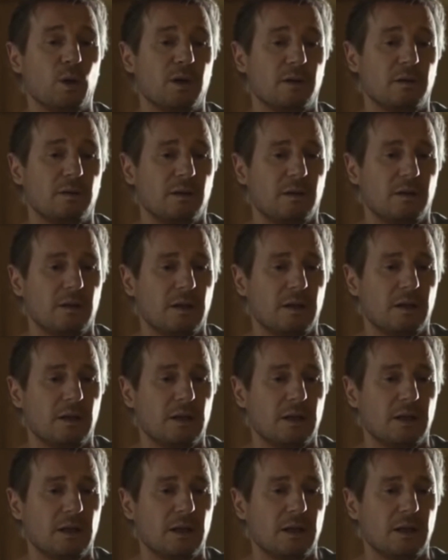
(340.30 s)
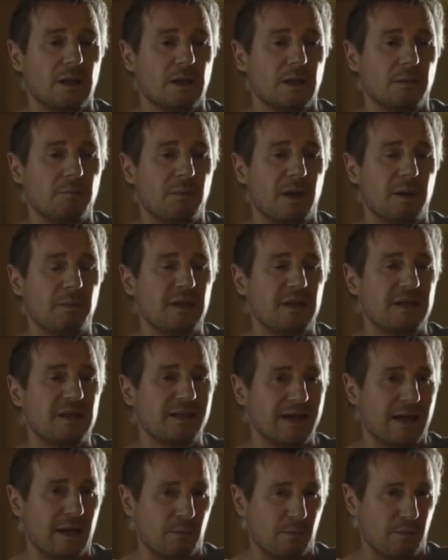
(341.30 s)
But it might
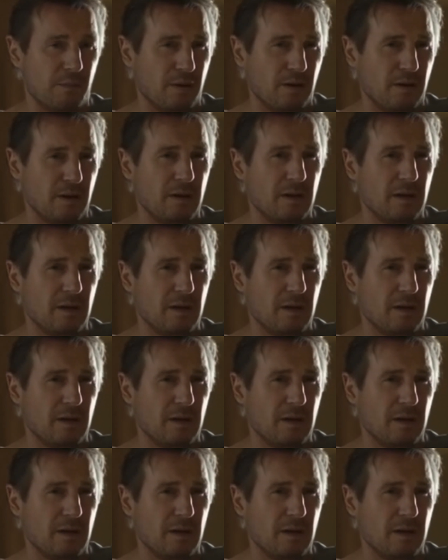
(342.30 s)
be damp.